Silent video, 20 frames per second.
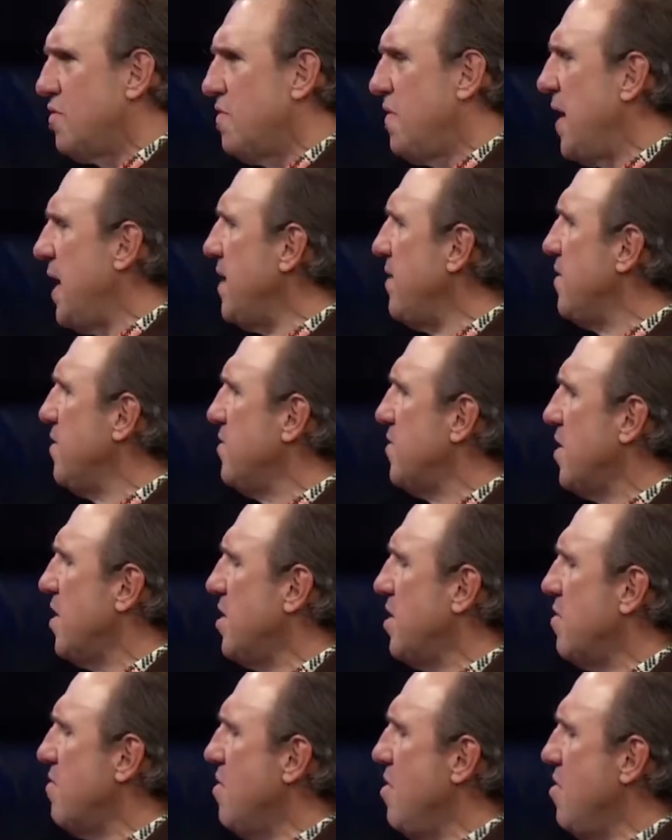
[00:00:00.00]
faith is going
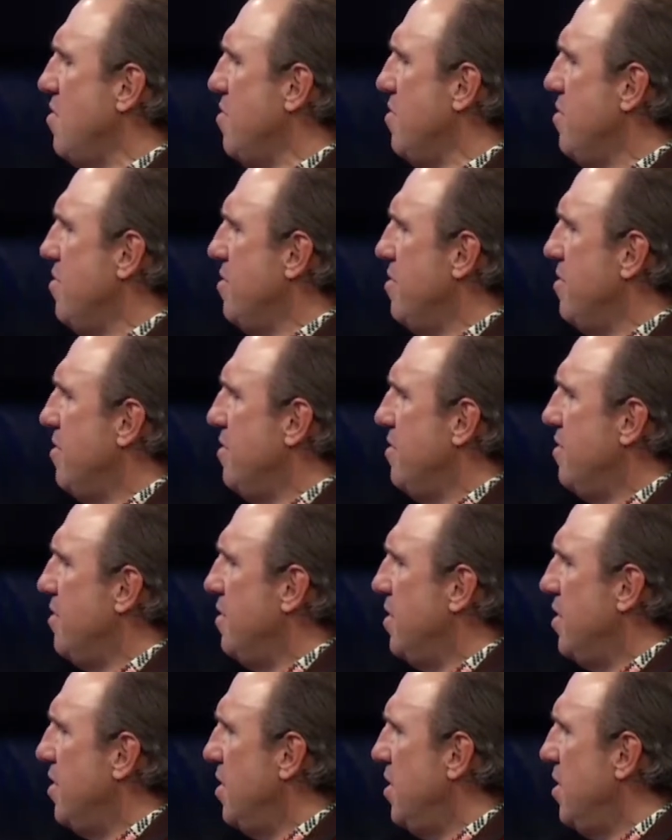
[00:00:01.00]
to grow.
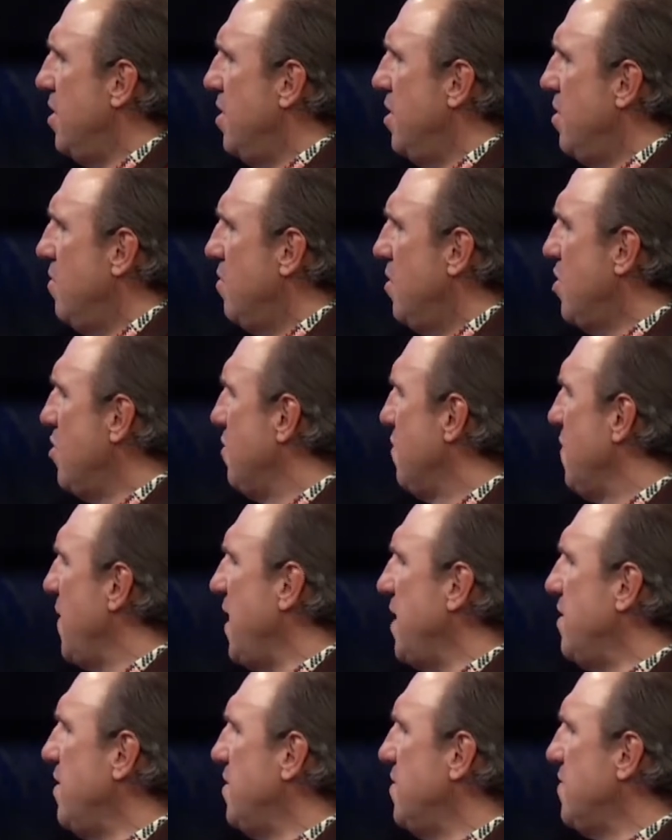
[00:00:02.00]
Where your
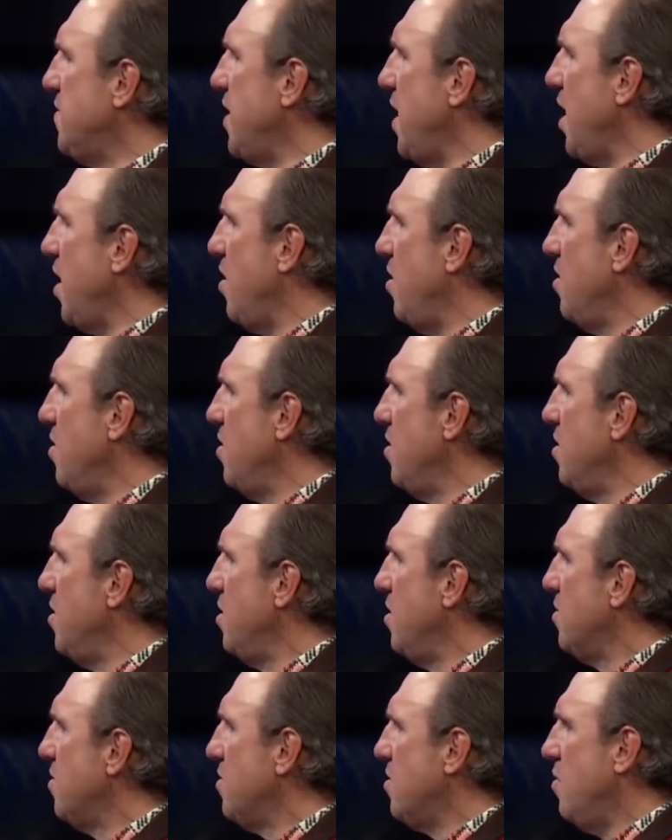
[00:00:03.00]
faith is now,
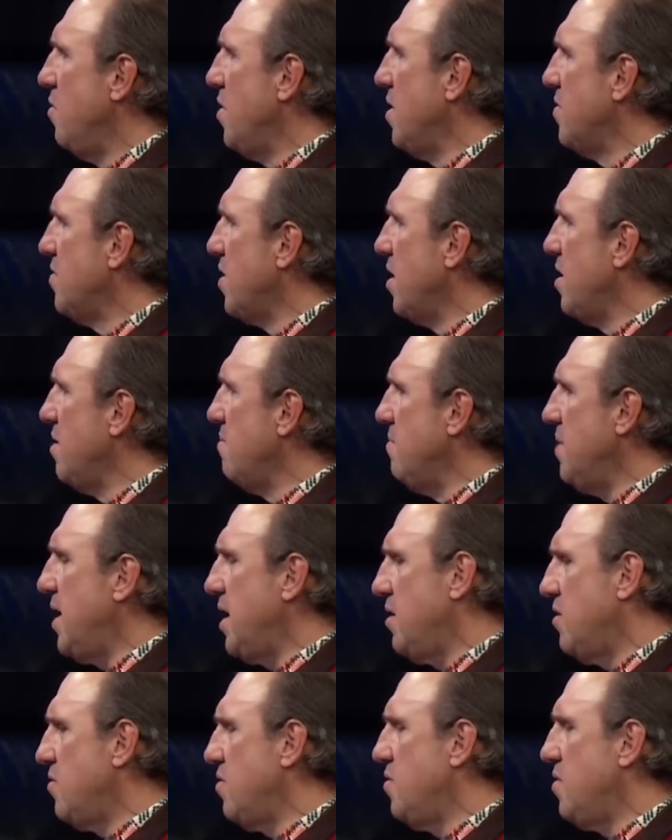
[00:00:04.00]
there's no way it's going to
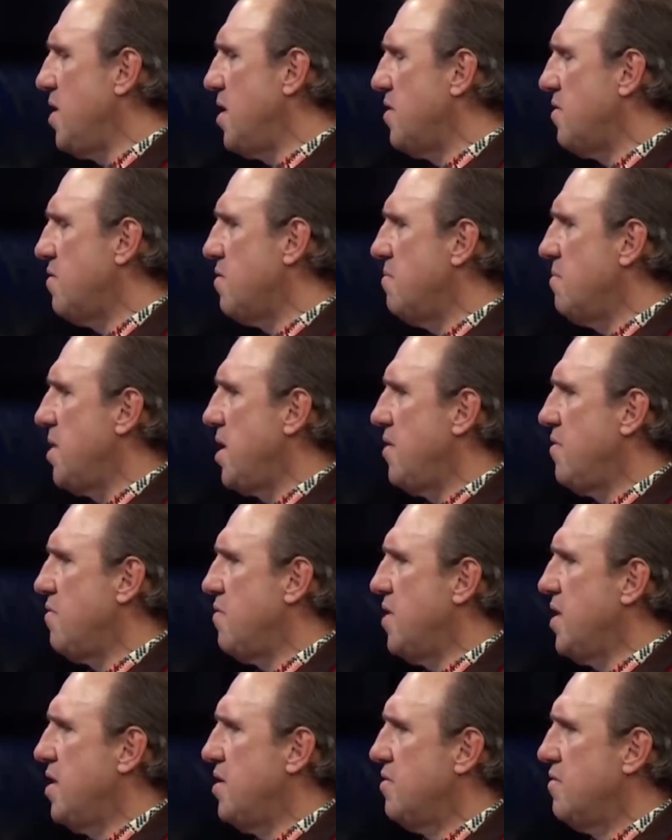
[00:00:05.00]
be two years from now,
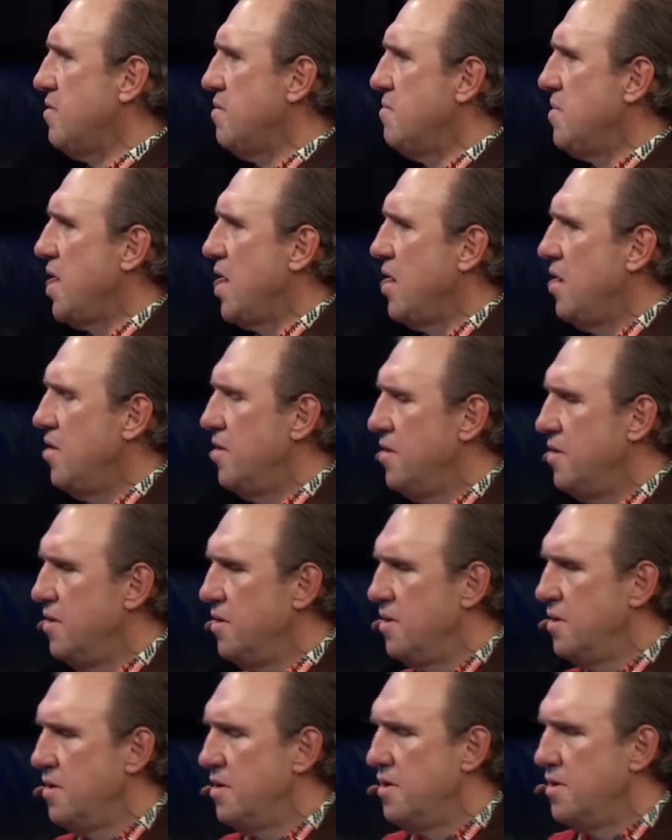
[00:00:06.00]
three years from now.
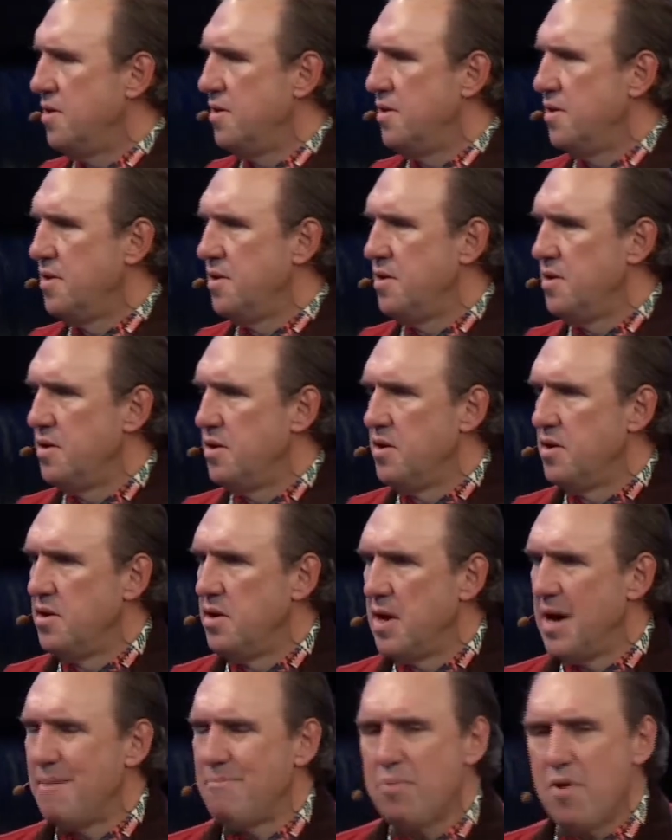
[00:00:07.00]

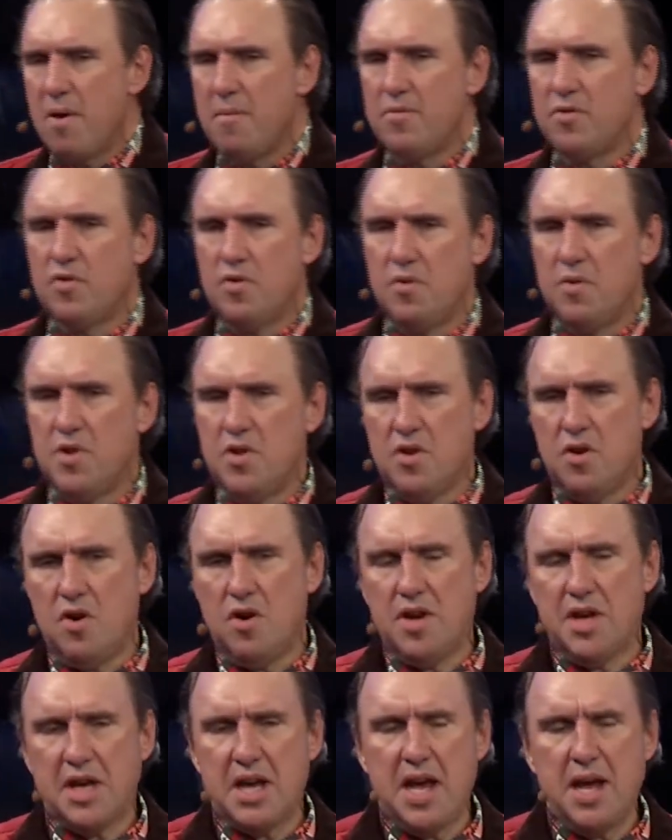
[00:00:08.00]
I promise you, when
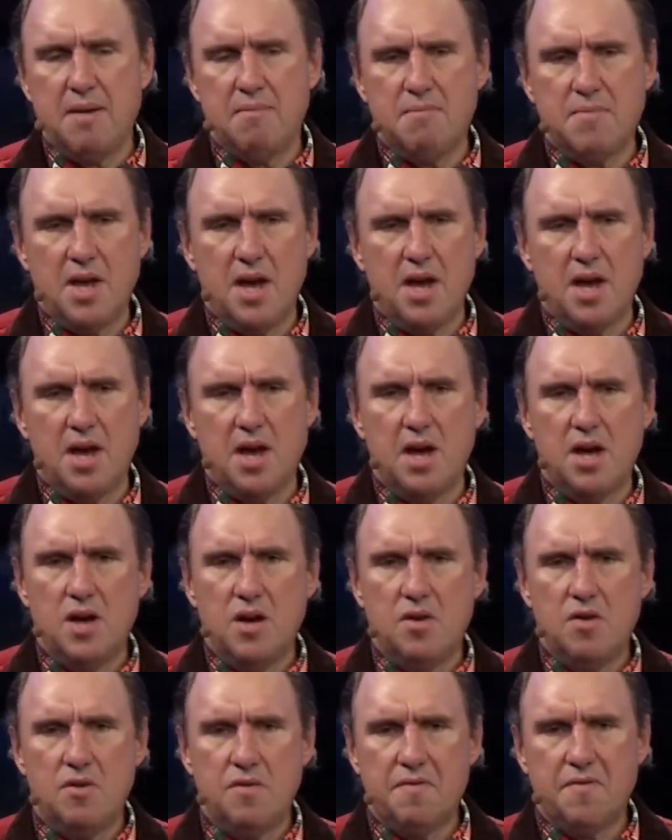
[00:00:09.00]
Yana came here
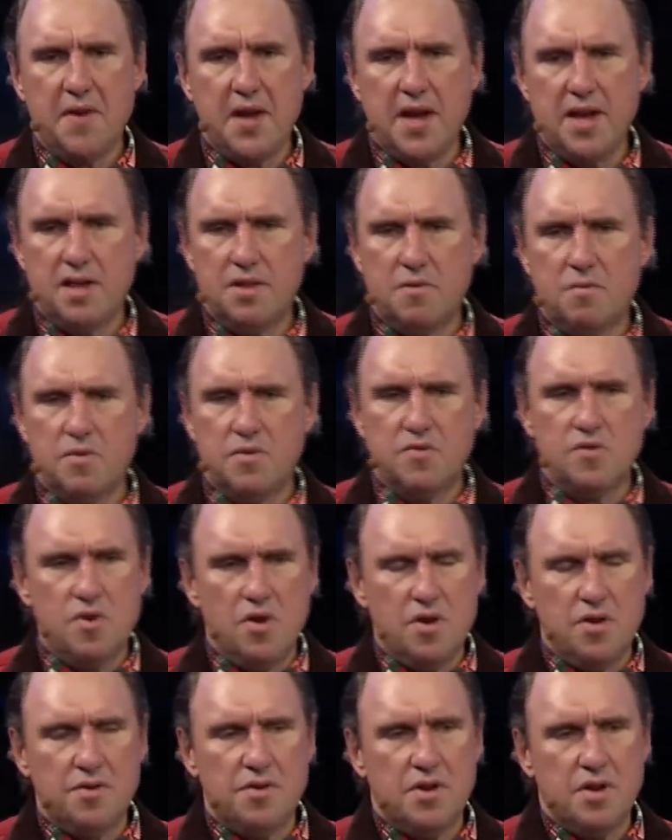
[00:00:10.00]
her faith was
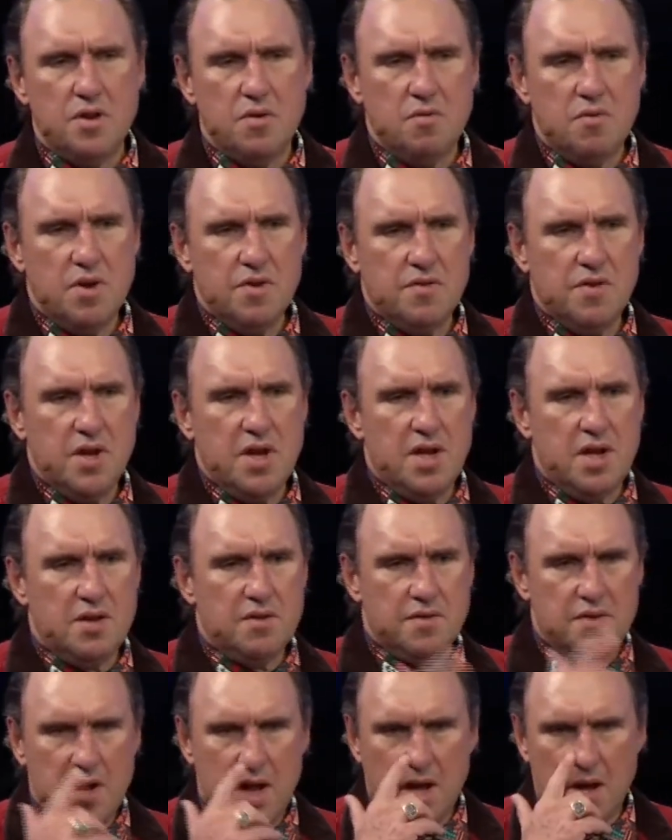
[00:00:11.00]
not where she
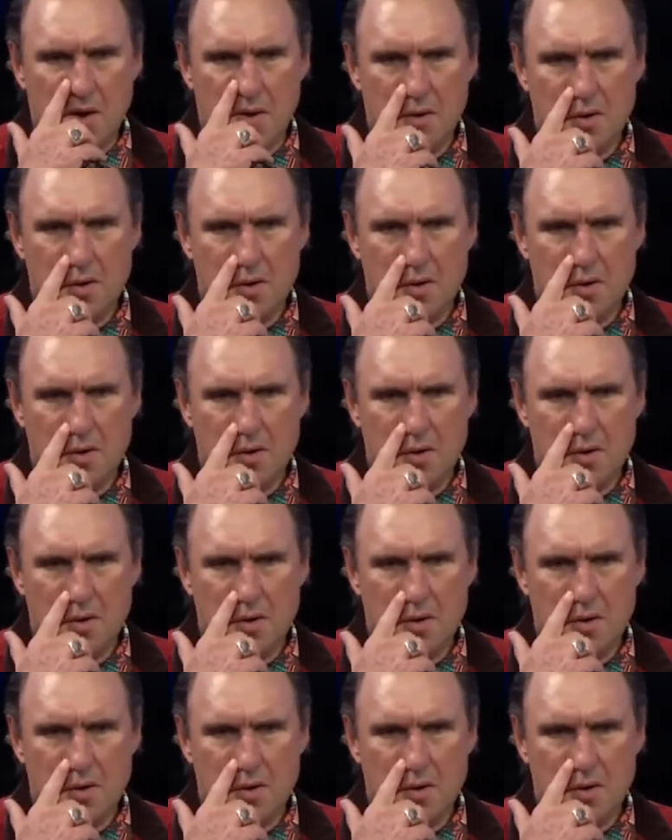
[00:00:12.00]
is now.